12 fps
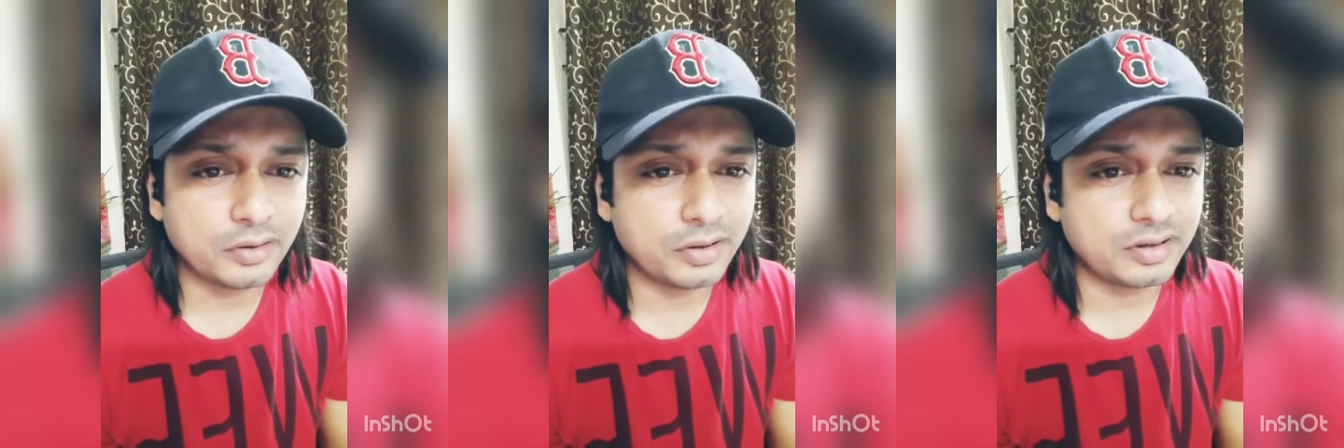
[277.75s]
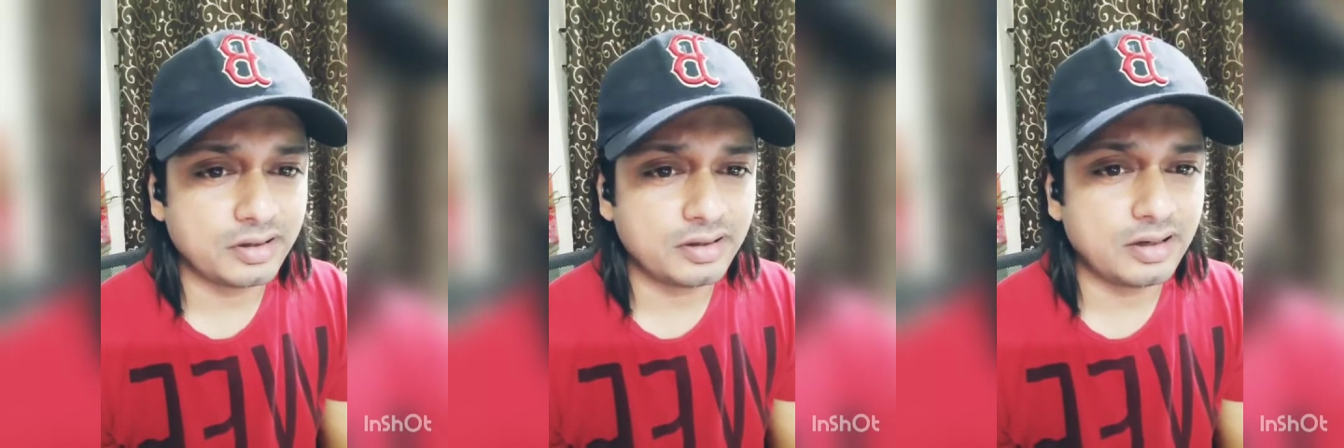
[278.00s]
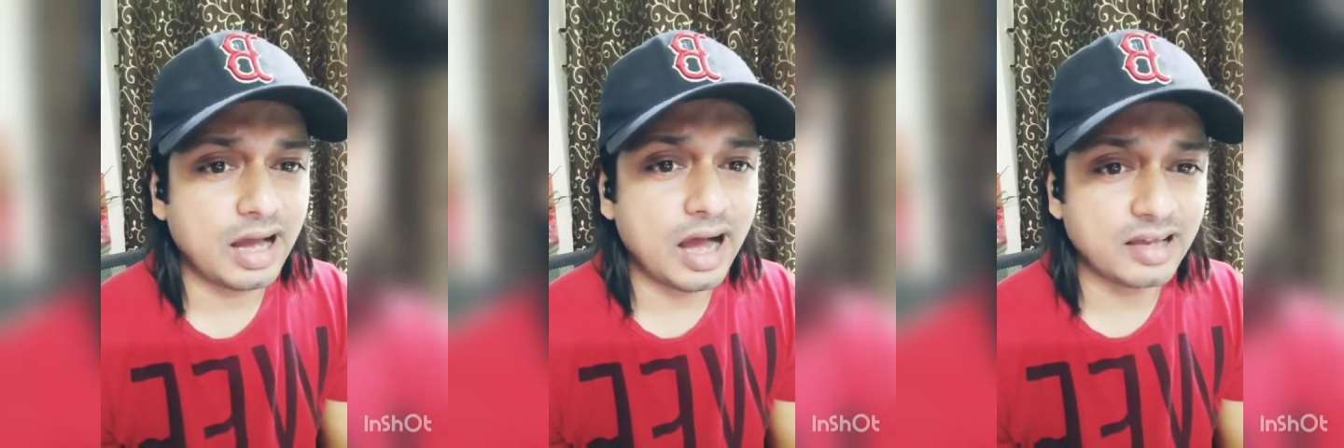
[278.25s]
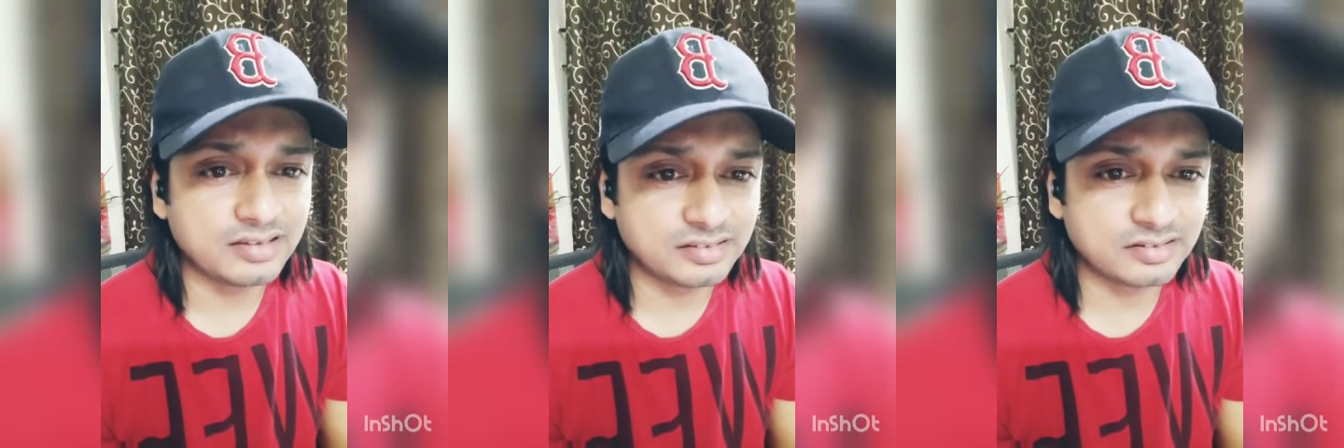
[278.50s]
or
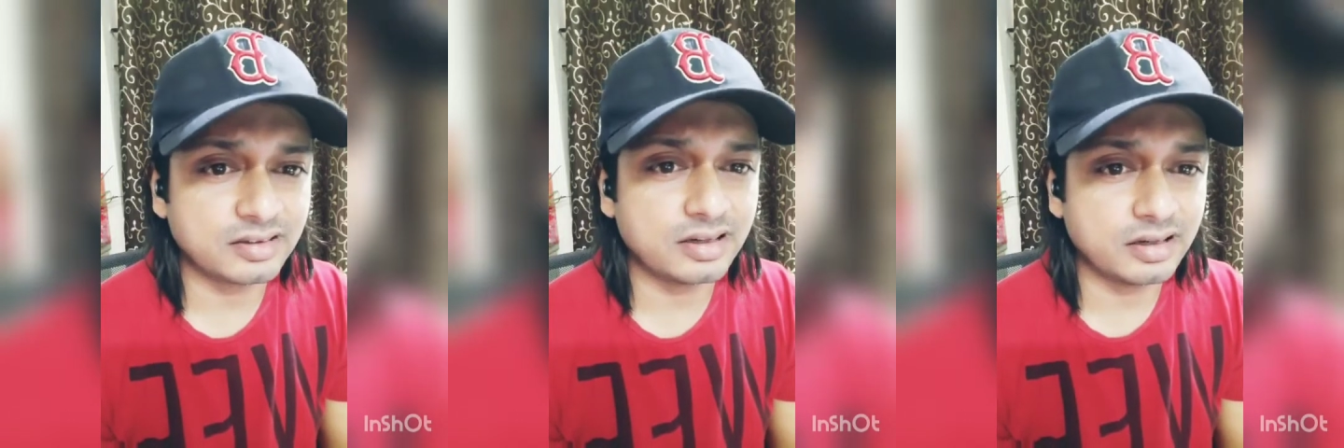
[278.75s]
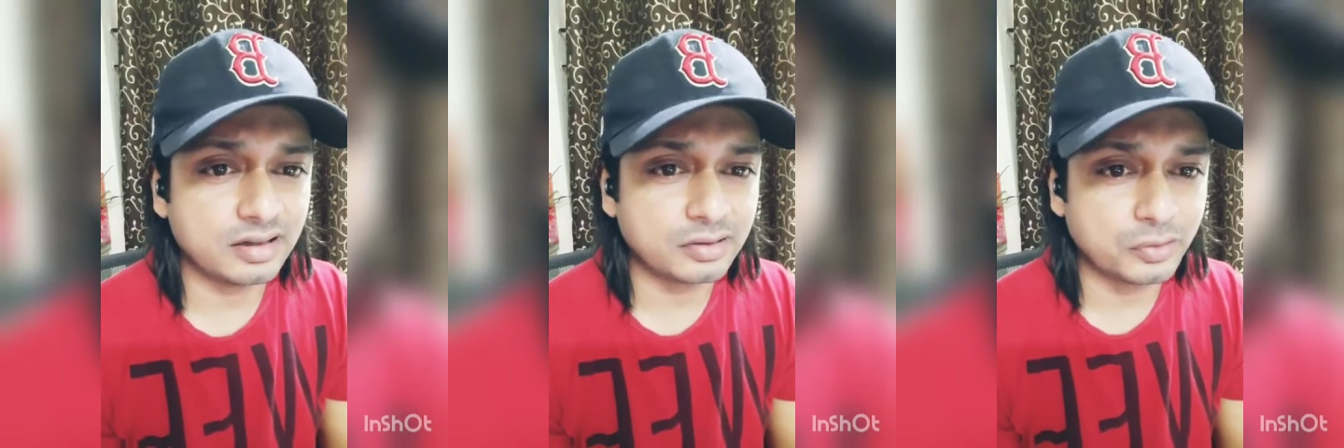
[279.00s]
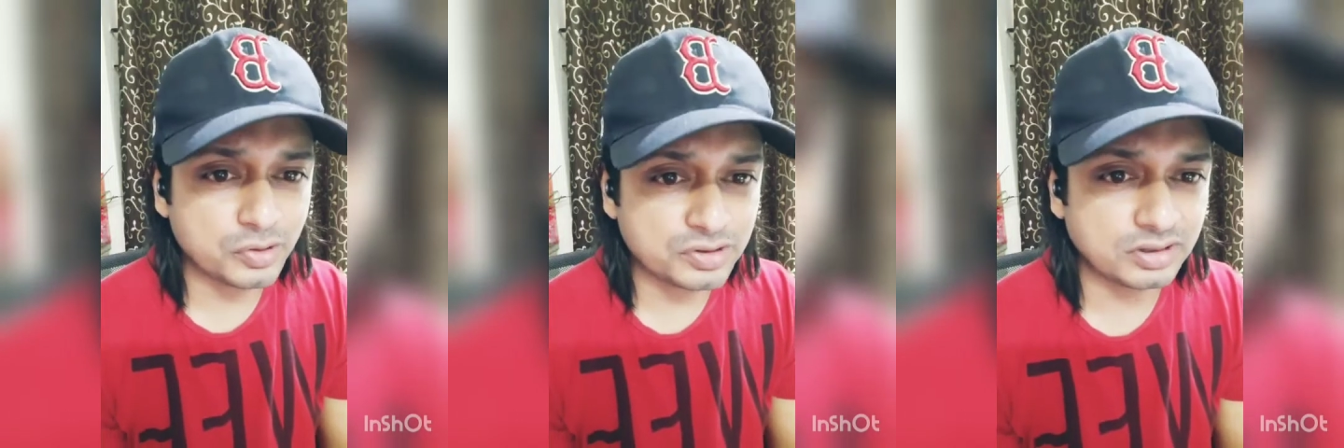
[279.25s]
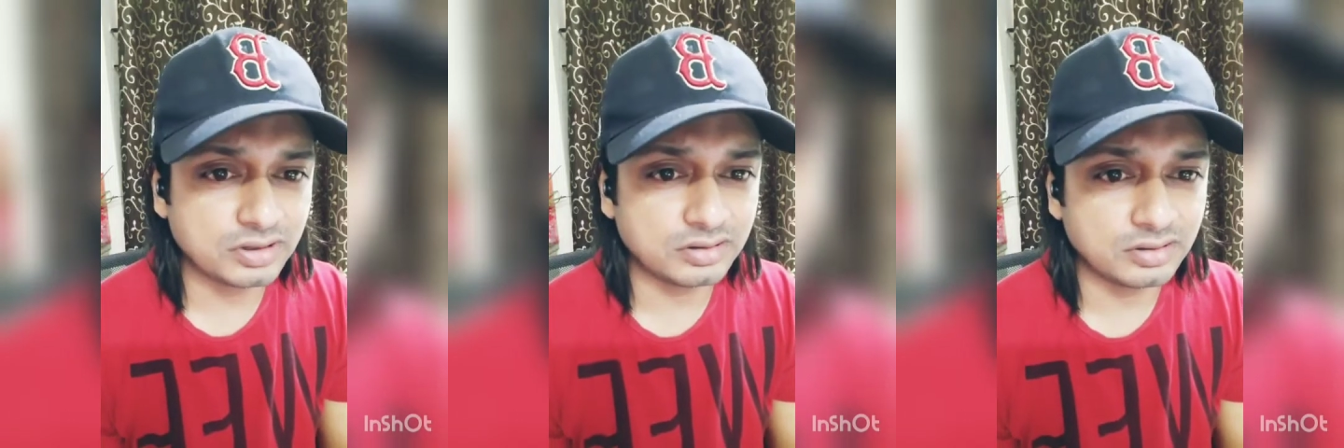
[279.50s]
asks a
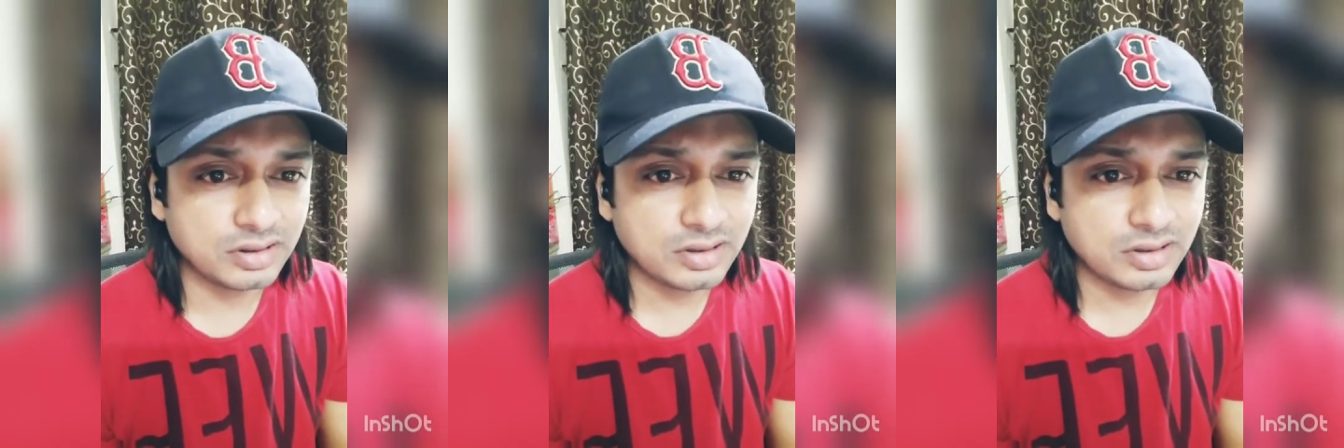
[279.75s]
question,